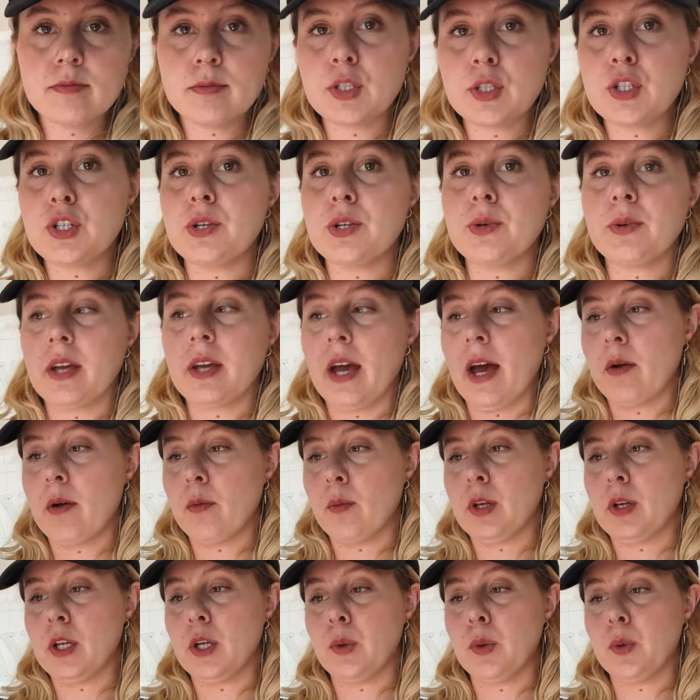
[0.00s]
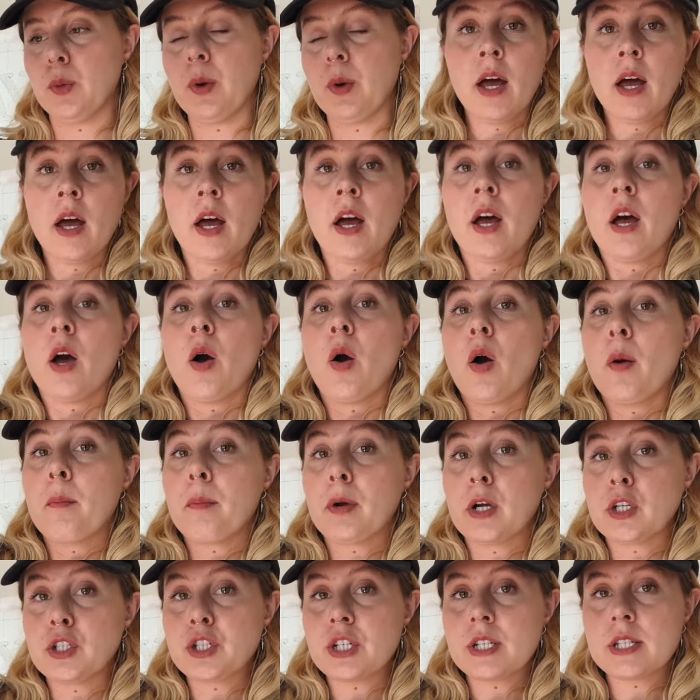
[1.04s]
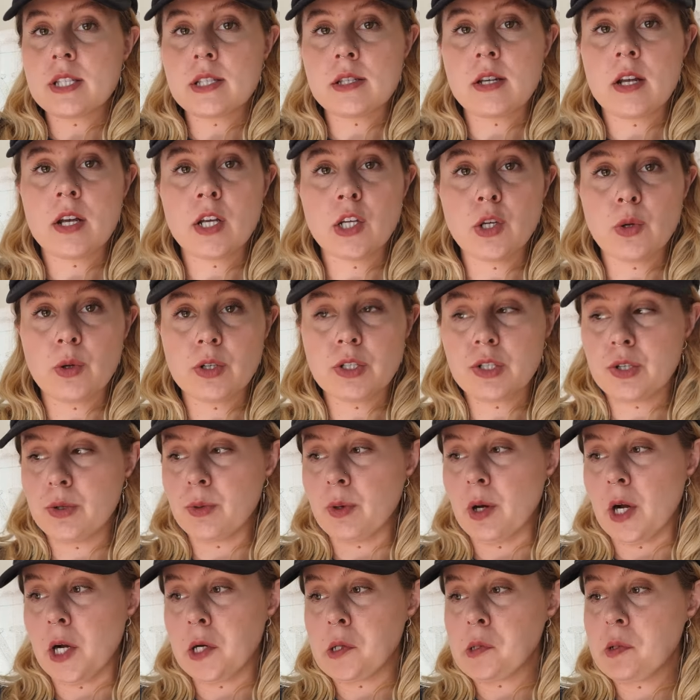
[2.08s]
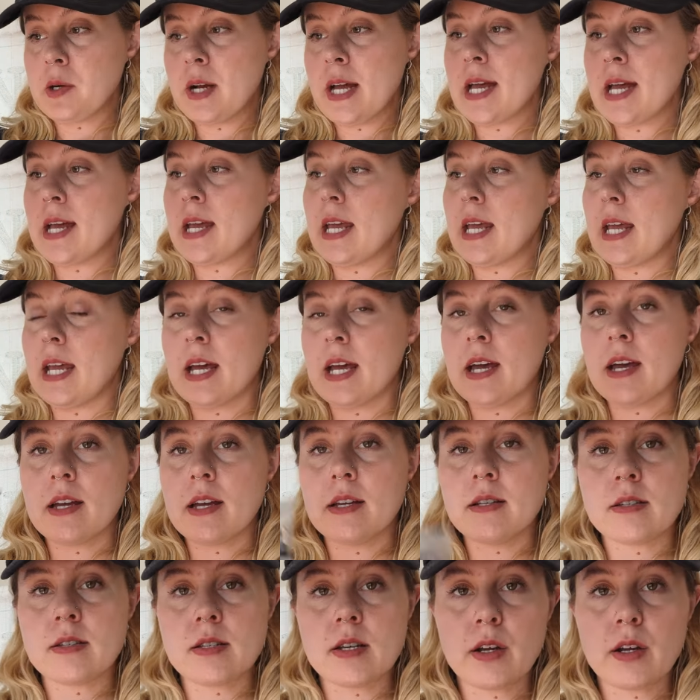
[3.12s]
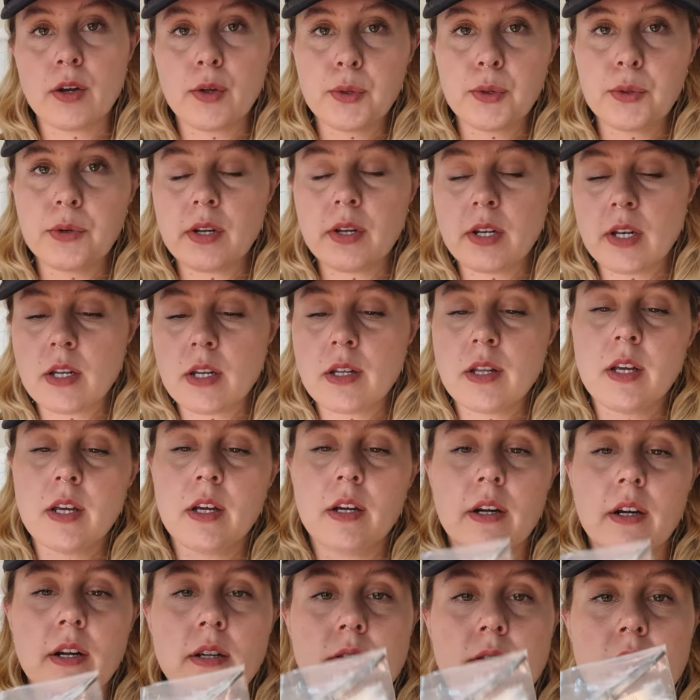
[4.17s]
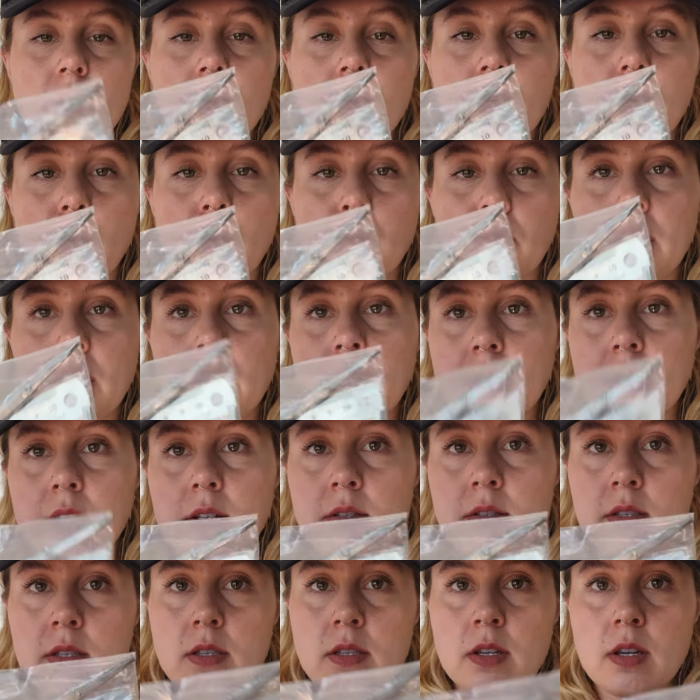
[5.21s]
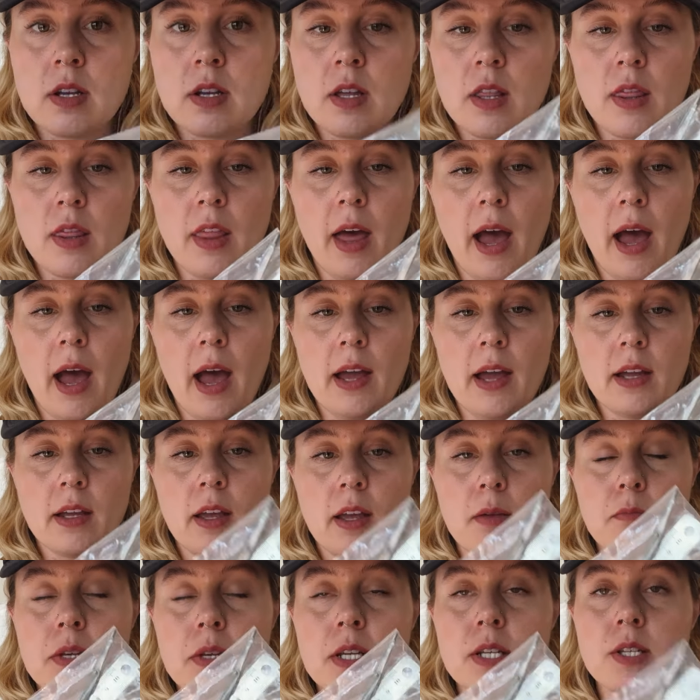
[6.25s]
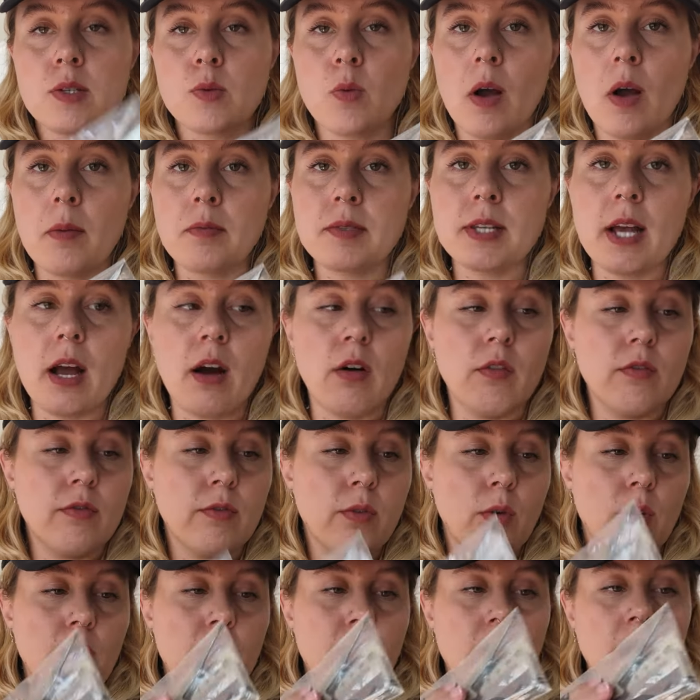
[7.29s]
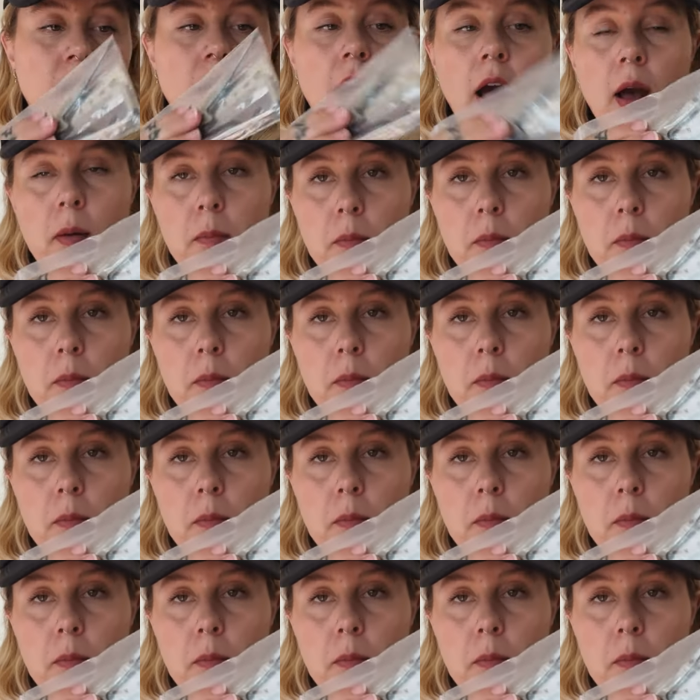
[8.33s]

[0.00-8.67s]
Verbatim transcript: which you get when you purchased your Duo. And included in here is a little piece that can be swapped out for the cut